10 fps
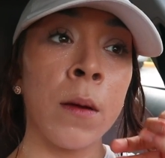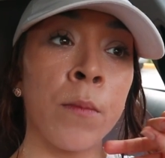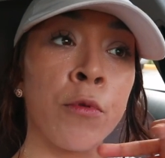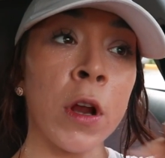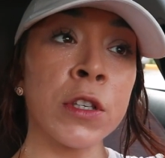
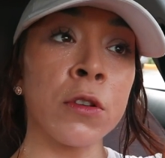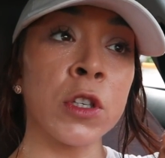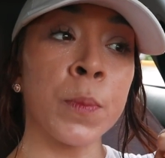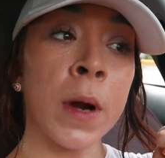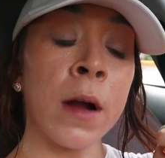
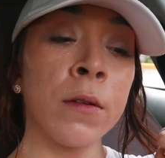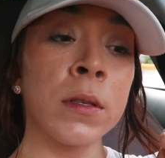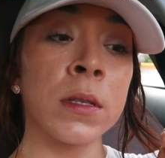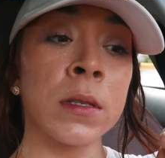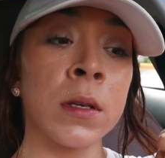Brussels
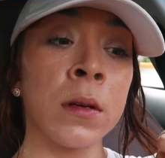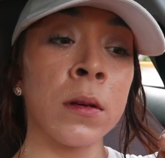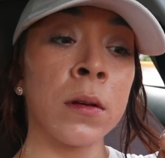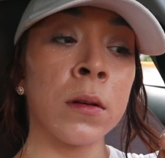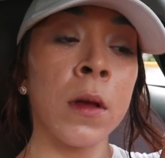sprouts
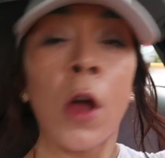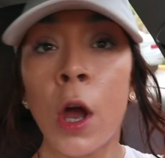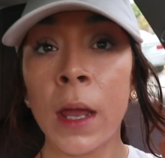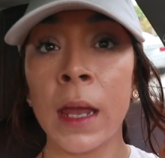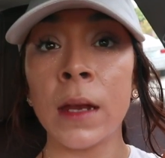
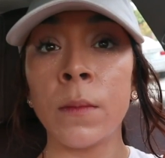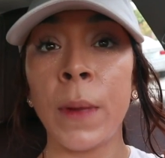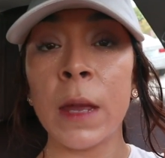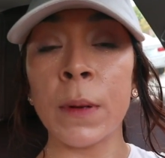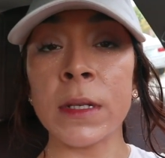and baked